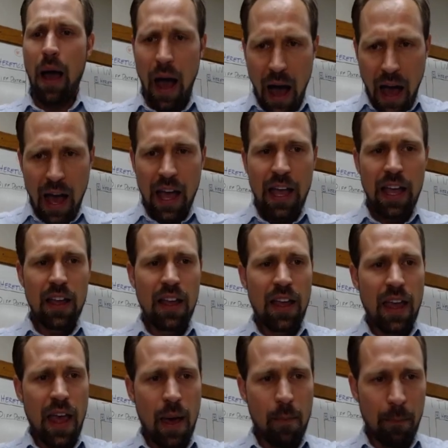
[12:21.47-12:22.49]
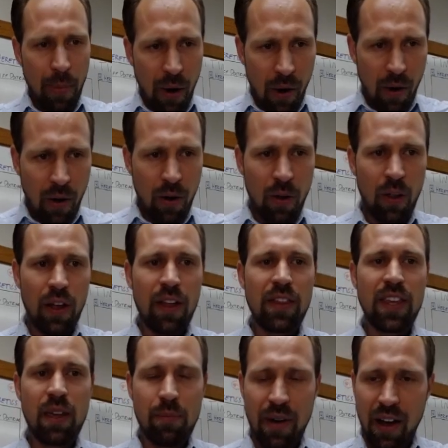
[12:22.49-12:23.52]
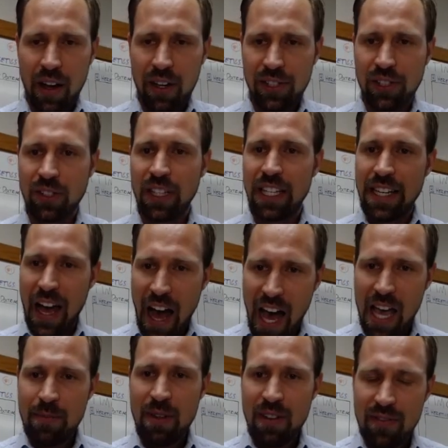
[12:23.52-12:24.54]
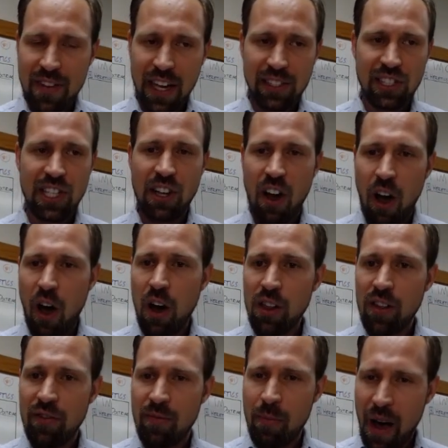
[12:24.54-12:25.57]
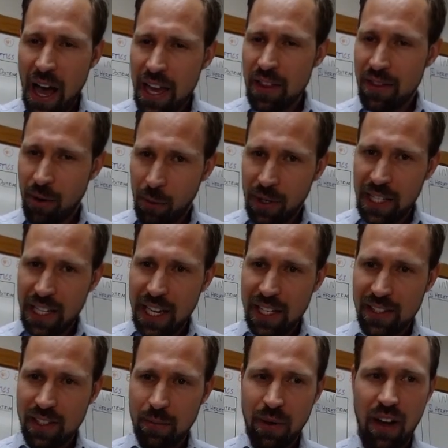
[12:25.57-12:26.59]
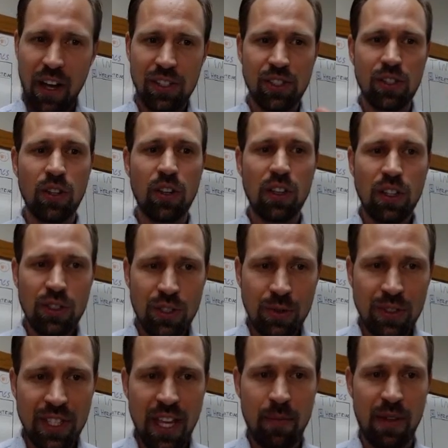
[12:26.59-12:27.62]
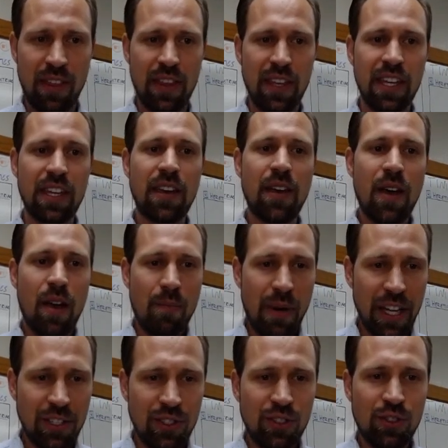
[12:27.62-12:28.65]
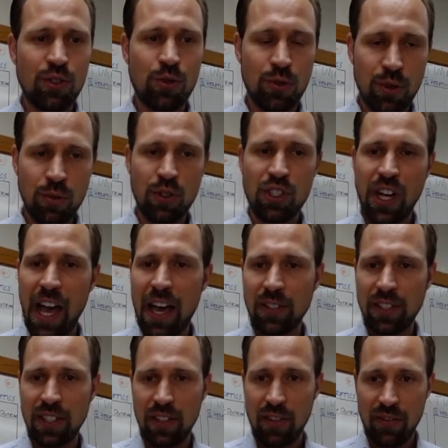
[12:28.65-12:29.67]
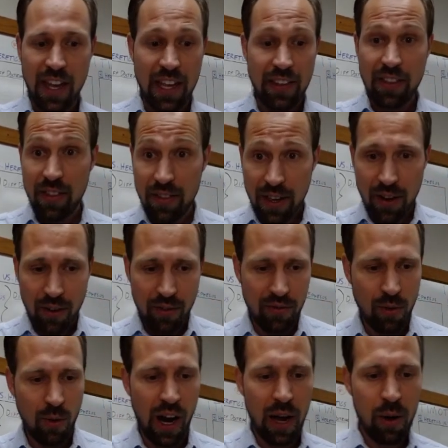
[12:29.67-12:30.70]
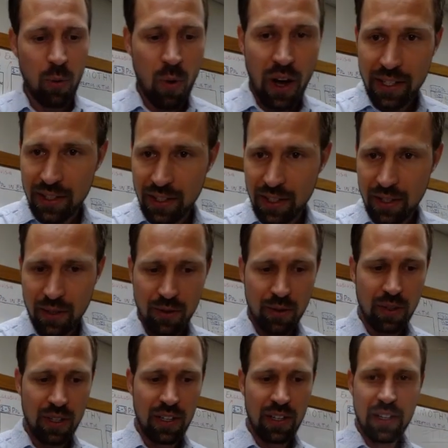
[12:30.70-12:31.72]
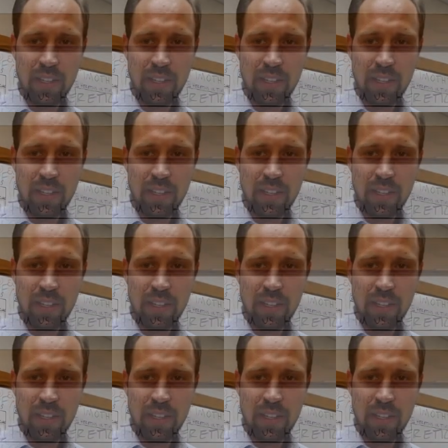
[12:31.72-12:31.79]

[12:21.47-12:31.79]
"I am Paul the apostle, and I'm investing all of my authority as an apostle to Timothy, my true child in the faith. Therefore, I want you,